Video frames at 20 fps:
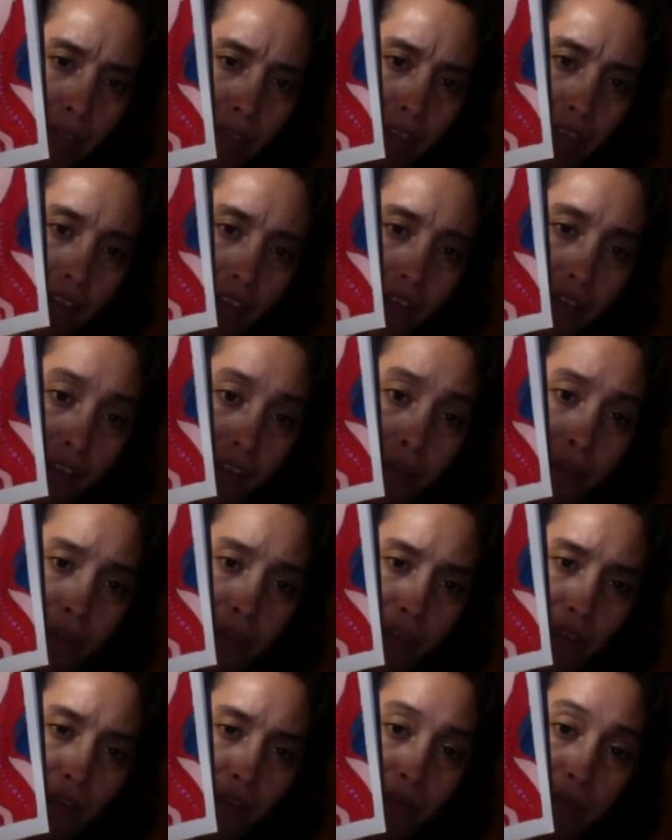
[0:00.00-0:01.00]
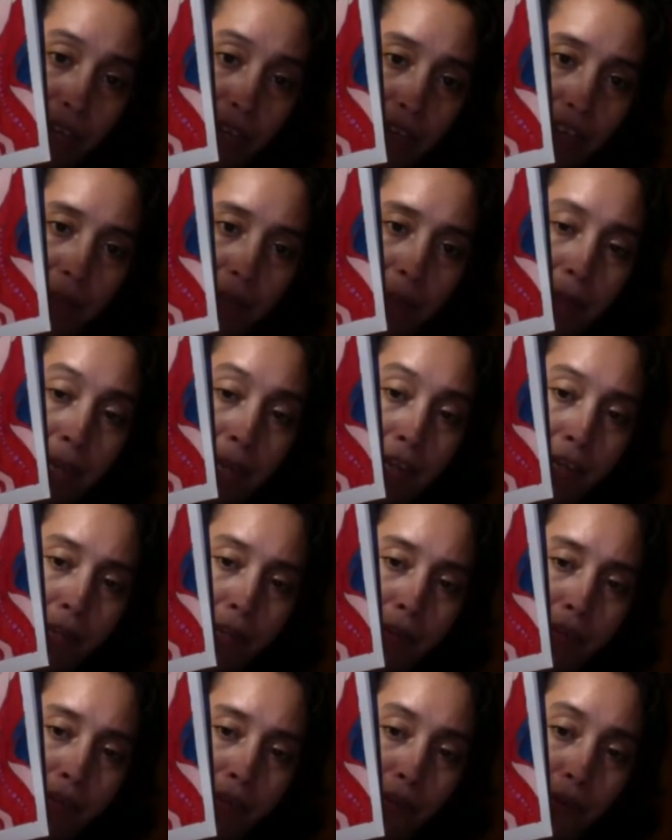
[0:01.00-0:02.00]
I seem to use my light peach
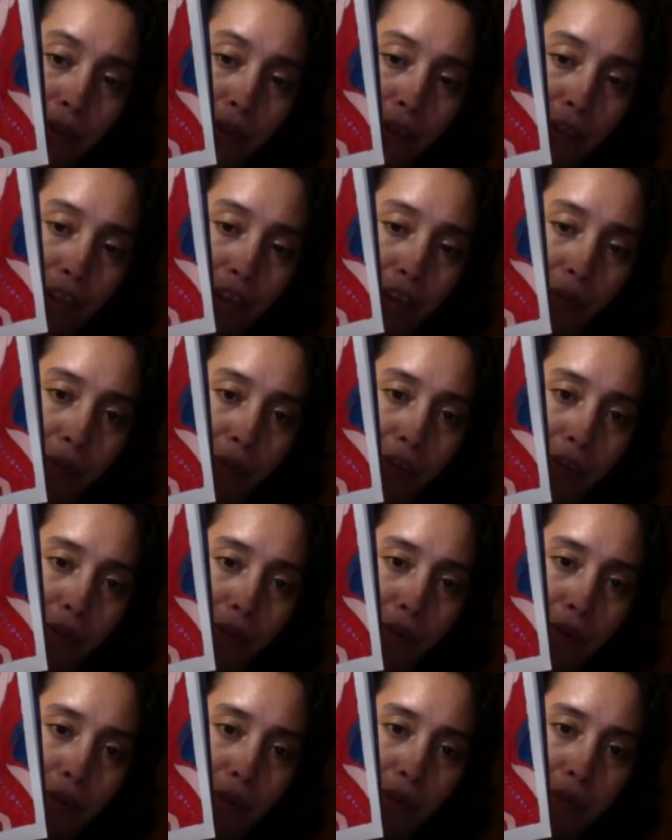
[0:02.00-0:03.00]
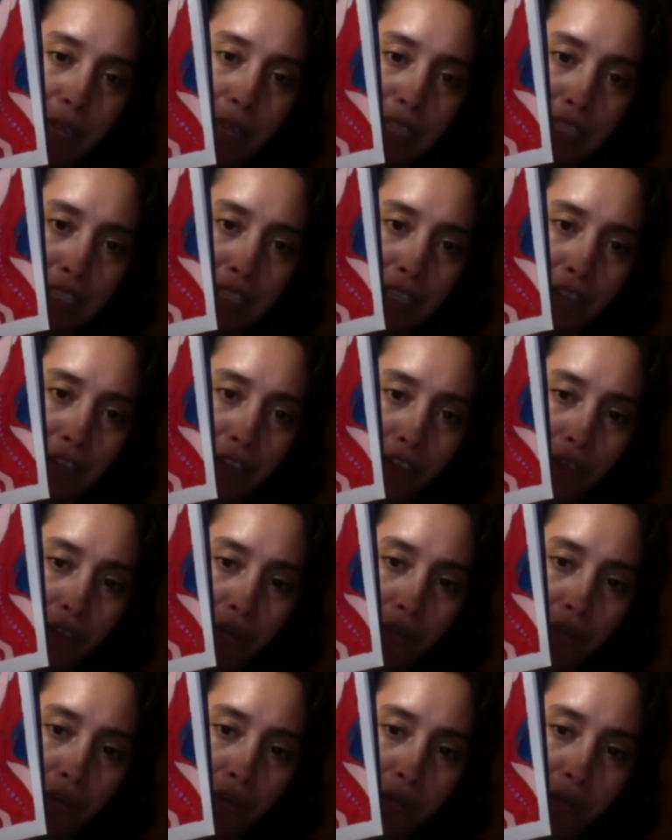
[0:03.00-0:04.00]
pencil a lot when I work with my skin tones
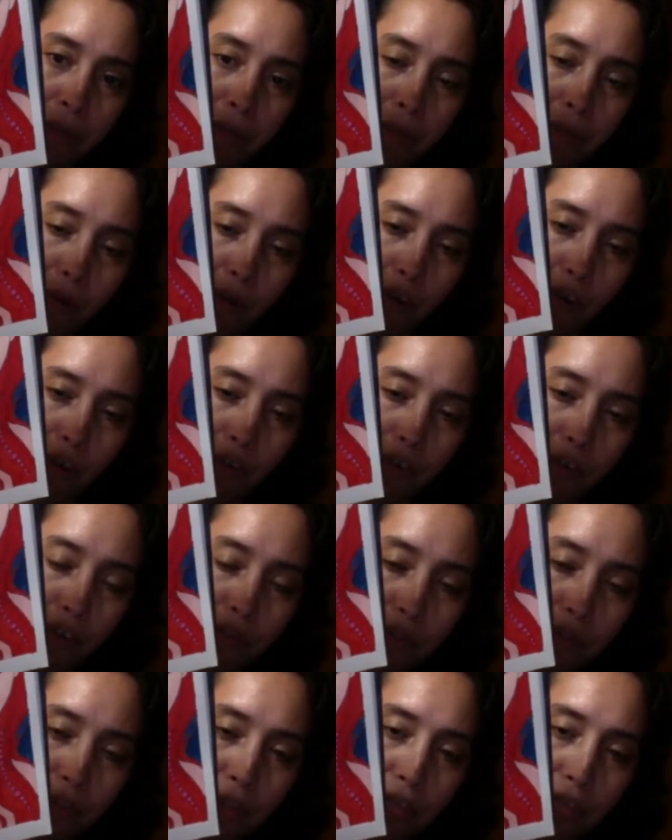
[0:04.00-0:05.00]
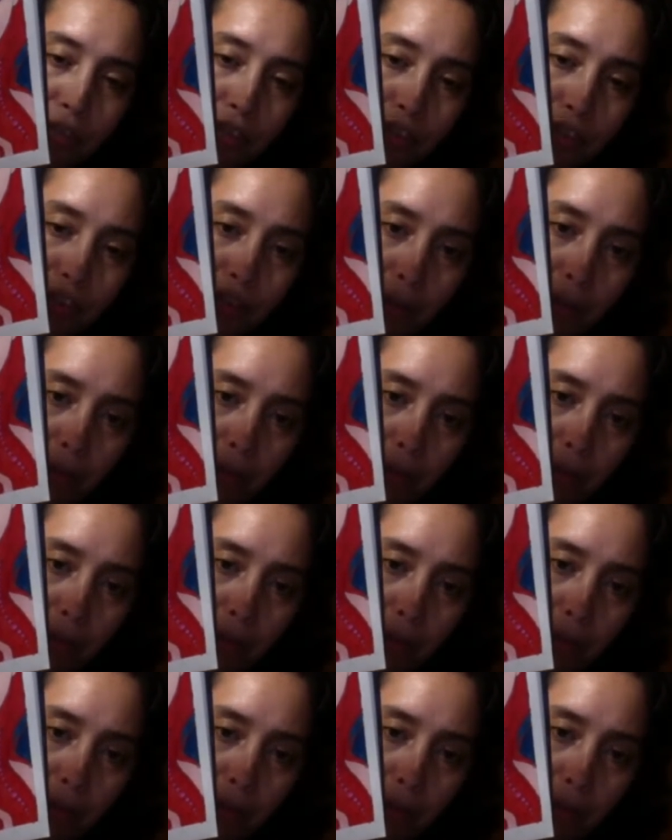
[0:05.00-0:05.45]
over my marker just because it's